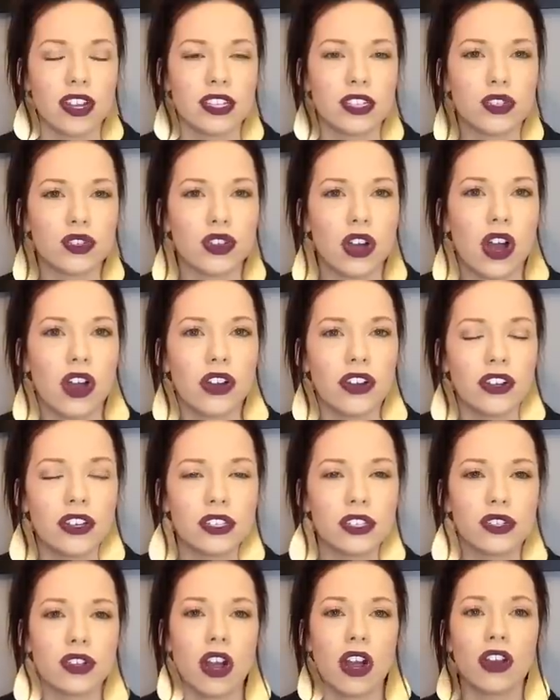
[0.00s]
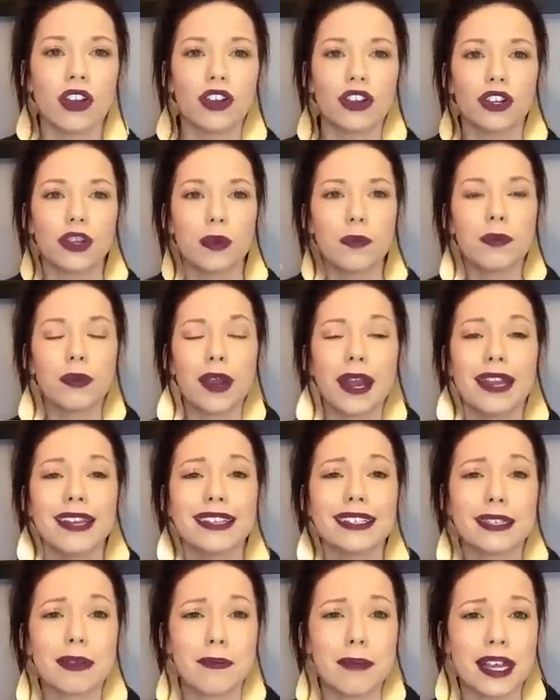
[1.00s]
and stronger and stronger. Your brain
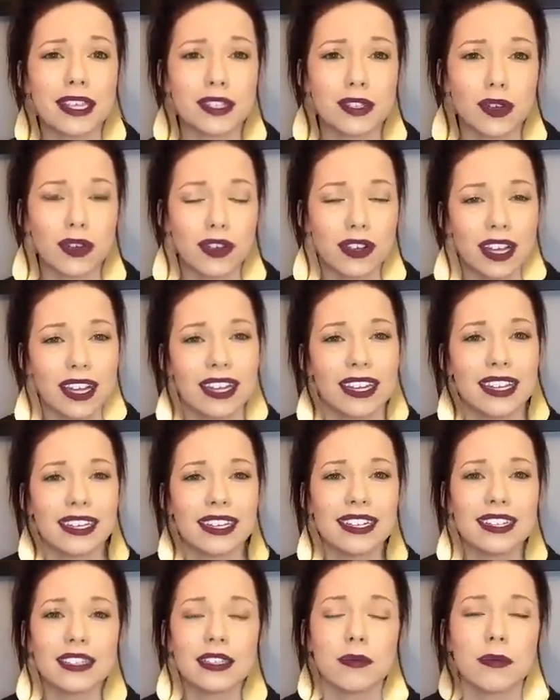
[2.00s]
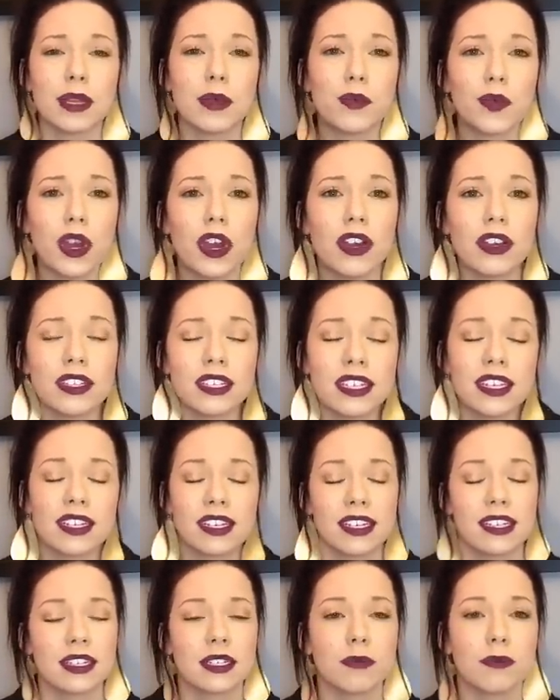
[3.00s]
is a muscle and it needs to be worked and it
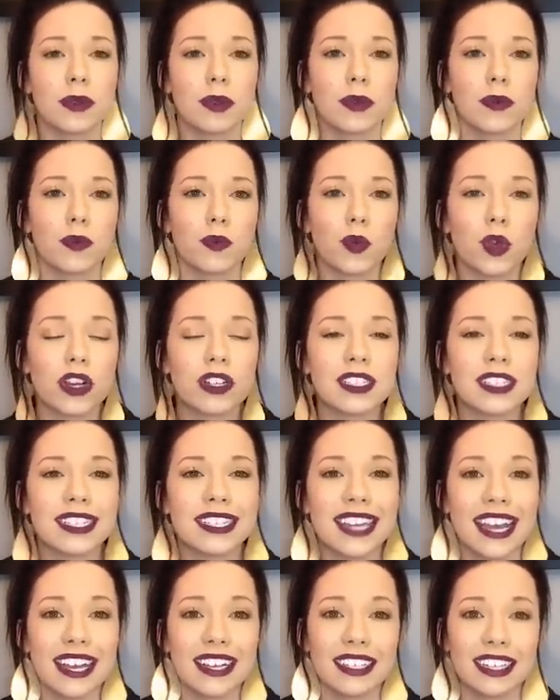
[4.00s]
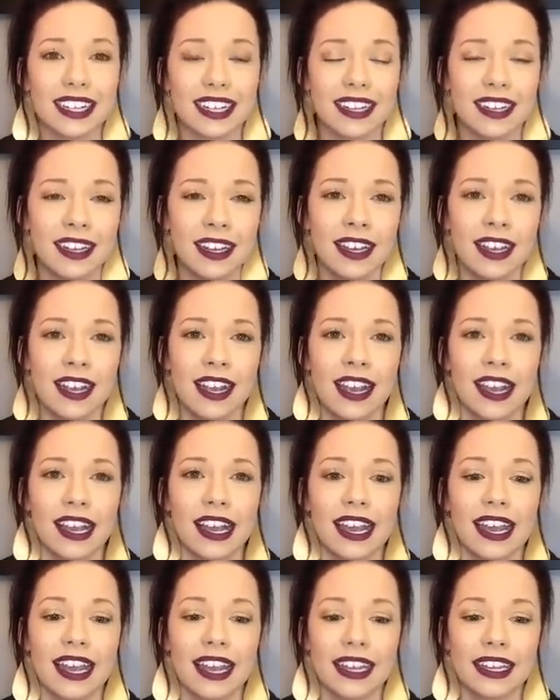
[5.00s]
needs to be worked daily.
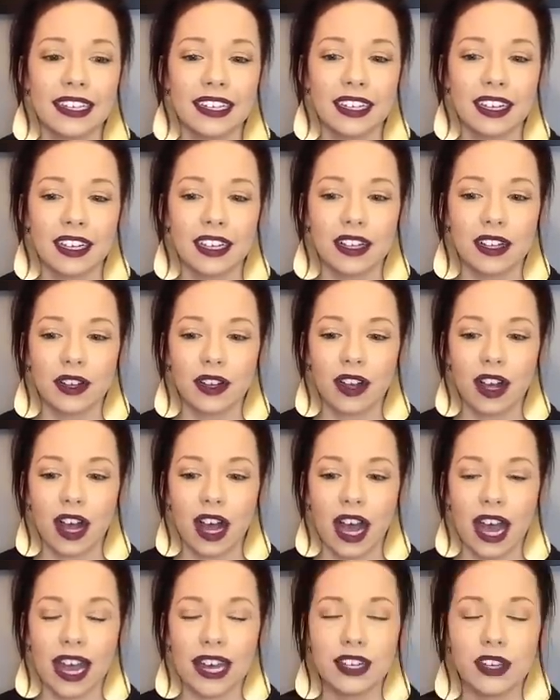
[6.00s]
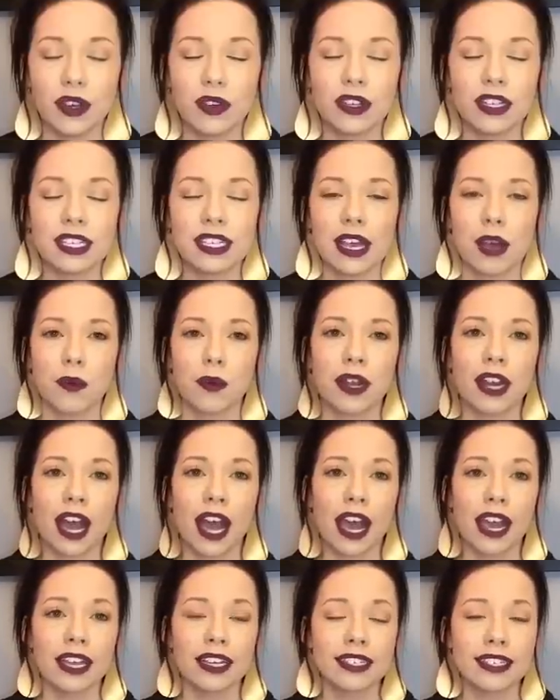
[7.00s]
And I noticed that when
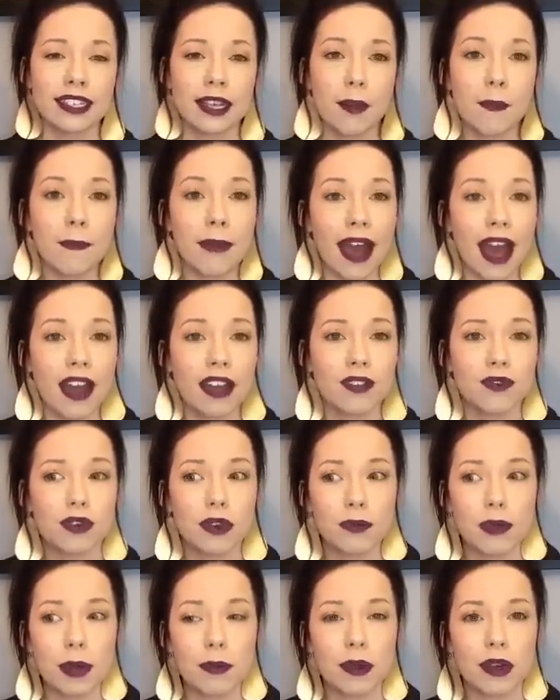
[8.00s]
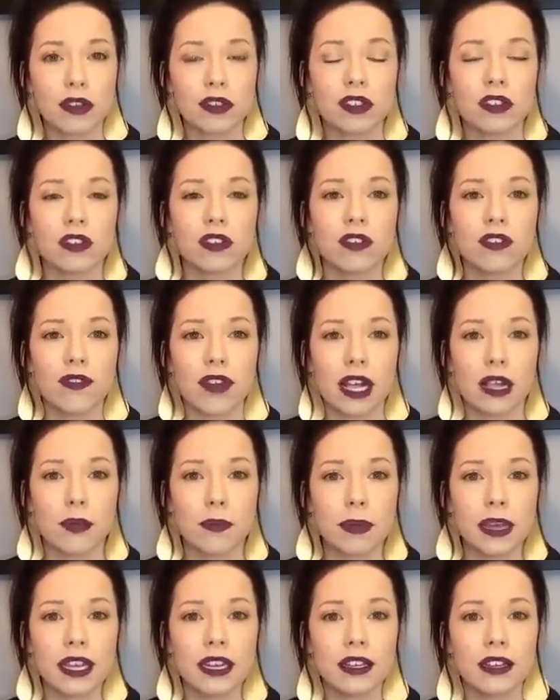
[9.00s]
I slip back from my personal
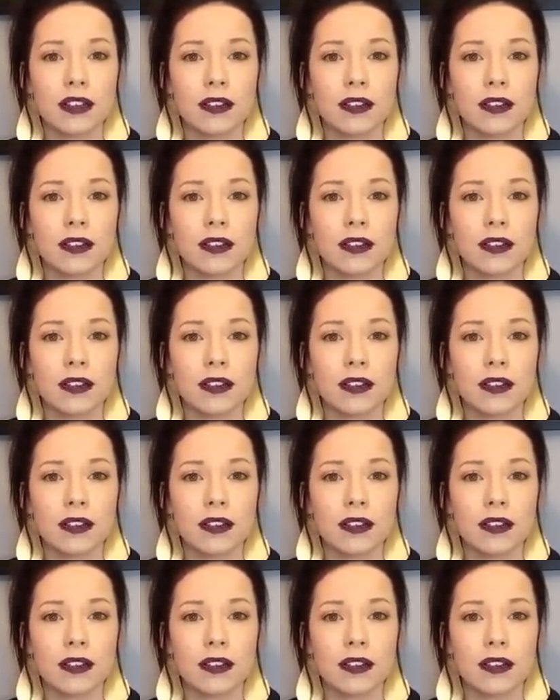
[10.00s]
development,